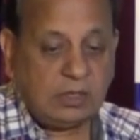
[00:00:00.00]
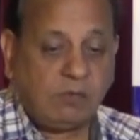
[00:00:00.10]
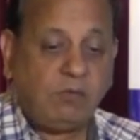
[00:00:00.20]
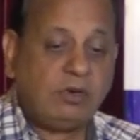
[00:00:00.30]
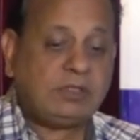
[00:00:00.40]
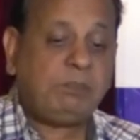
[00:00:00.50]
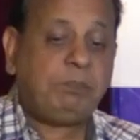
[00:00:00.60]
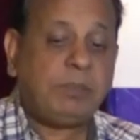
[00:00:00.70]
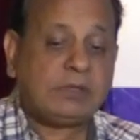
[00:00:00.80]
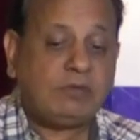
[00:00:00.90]
Now, what is the
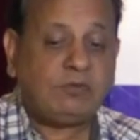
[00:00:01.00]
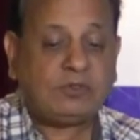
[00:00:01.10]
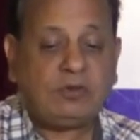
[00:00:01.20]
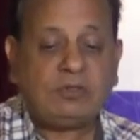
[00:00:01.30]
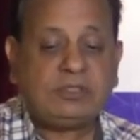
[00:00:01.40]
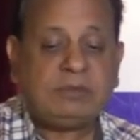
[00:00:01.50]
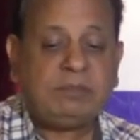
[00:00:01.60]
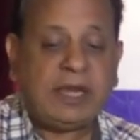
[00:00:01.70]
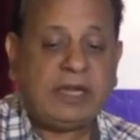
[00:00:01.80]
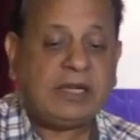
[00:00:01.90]
pathophysiology
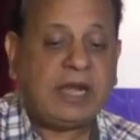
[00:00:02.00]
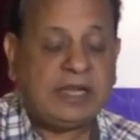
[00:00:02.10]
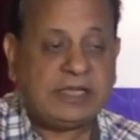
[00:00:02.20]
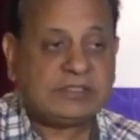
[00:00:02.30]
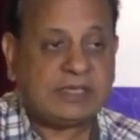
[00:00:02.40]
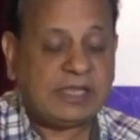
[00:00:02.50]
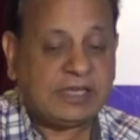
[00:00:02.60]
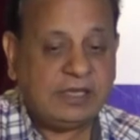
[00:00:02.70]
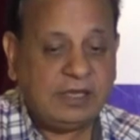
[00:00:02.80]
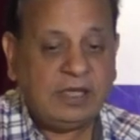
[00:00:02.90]
behind cardiac
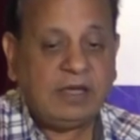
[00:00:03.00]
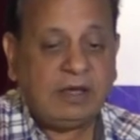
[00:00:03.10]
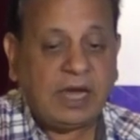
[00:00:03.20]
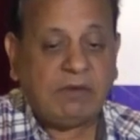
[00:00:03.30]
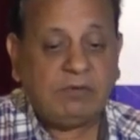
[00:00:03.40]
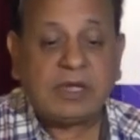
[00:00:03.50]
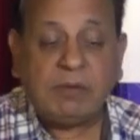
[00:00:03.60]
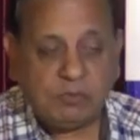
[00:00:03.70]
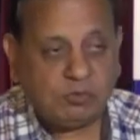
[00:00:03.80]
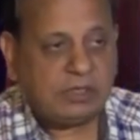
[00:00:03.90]
stunning? I will
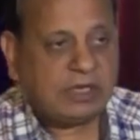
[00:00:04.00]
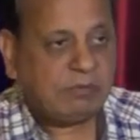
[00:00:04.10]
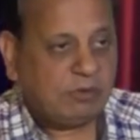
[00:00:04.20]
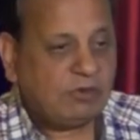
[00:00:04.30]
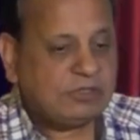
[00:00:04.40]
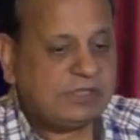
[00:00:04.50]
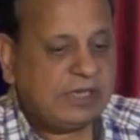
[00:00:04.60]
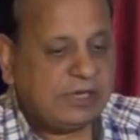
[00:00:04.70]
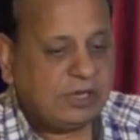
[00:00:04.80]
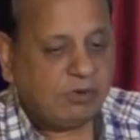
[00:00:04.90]
come to the terminologies
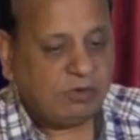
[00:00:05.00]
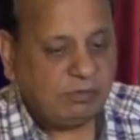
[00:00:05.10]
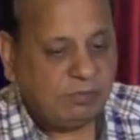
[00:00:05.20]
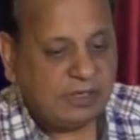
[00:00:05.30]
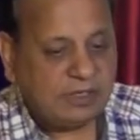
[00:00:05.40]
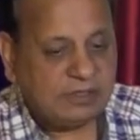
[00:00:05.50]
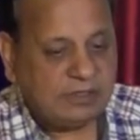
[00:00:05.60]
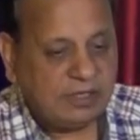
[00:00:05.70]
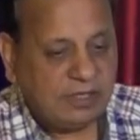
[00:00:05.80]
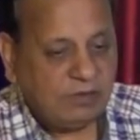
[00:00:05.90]
later on, but
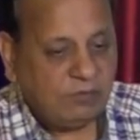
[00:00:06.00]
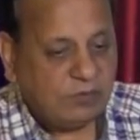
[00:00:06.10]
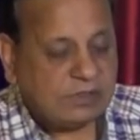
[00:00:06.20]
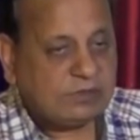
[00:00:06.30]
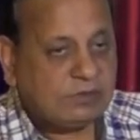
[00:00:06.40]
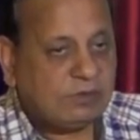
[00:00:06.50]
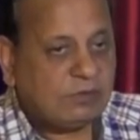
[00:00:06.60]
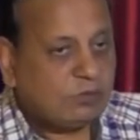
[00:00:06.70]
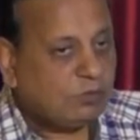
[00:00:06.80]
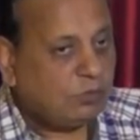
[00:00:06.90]
first,
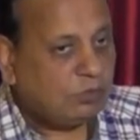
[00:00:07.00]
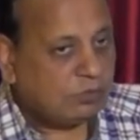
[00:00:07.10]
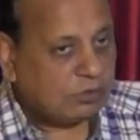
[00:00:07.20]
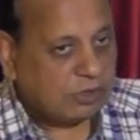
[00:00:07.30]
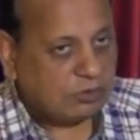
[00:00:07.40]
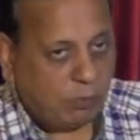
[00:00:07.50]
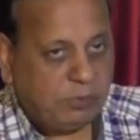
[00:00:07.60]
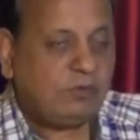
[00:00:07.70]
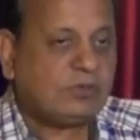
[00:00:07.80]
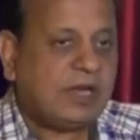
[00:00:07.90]
the
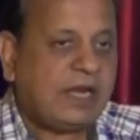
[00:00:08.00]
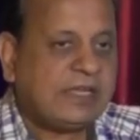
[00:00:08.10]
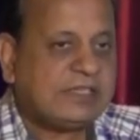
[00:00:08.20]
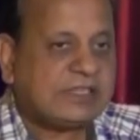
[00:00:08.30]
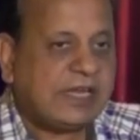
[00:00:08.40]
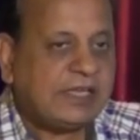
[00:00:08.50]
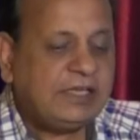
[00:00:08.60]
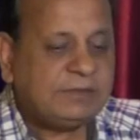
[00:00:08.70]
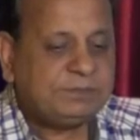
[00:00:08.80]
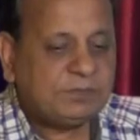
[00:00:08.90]
topic was cardiac stunning,
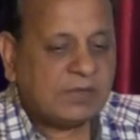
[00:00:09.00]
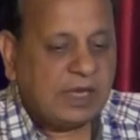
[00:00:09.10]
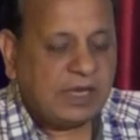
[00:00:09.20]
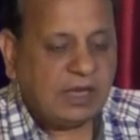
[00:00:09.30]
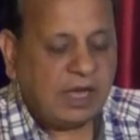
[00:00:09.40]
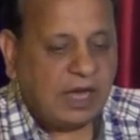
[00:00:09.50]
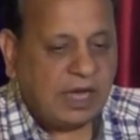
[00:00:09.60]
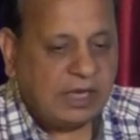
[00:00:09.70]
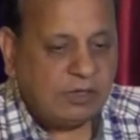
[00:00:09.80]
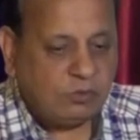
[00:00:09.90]
and
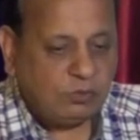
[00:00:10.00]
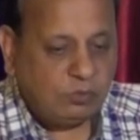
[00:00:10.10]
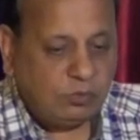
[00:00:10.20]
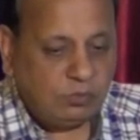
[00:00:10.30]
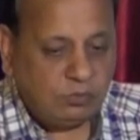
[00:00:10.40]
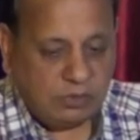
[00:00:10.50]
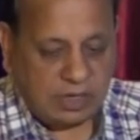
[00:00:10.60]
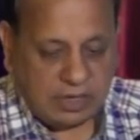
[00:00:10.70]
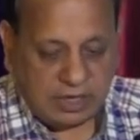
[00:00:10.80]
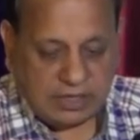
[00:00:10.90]
I had to
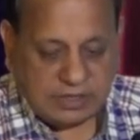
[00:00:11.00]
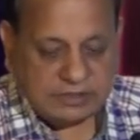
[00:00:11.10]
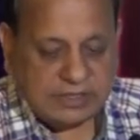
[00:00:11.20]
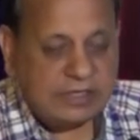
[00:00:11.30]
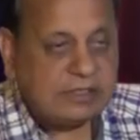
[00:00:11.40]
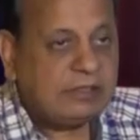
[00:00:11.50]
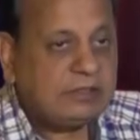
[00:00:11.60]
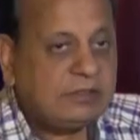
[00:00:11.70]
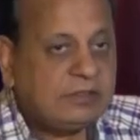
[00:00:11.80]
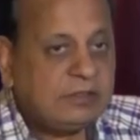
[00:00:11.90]
understand
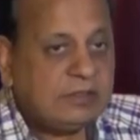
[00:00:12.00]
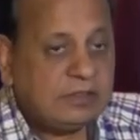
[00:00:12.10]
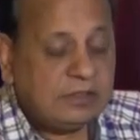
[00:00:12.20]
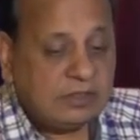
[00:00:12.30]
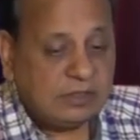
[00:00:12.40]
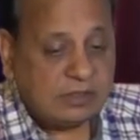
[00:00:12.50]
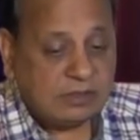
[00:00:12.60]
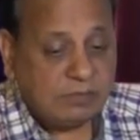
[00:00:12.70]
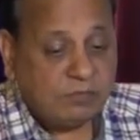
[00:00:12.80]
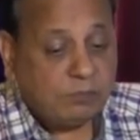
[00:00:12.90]
the
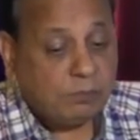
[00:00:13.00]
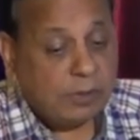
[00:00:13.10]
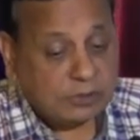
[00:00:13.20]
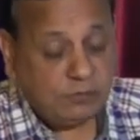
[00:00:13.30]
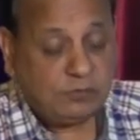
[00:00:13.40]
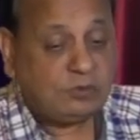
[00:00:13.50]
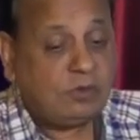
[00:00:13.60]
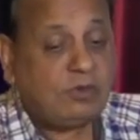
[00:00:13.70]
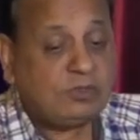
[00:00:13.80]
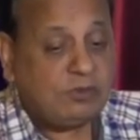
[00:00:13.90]
uh,
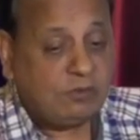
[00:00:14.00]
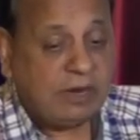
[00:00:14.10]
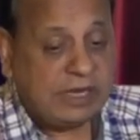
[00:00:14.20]
pathophysiology of